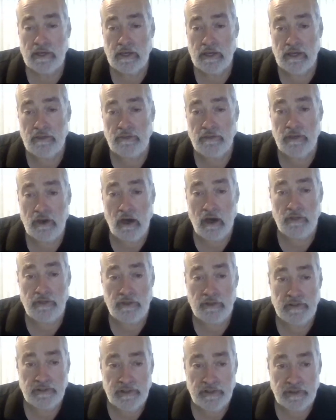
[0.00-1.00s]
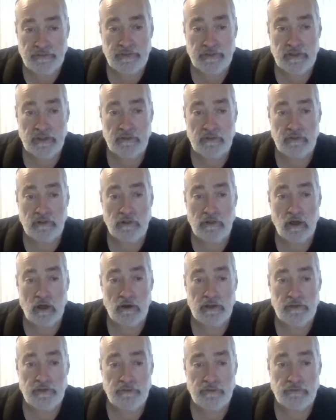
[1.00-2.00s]
in the authenticity of the
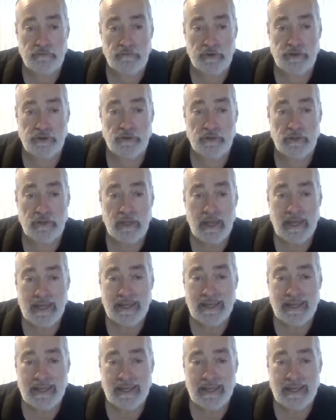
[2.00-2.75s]
lawgiver's mission,